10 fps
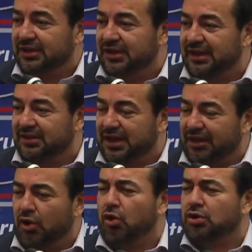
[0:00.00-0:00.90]

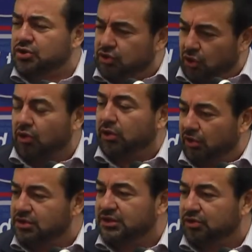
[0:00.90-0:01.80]
That hurts so
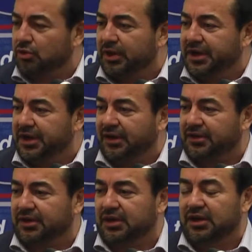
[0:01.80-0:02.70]
closely to one another,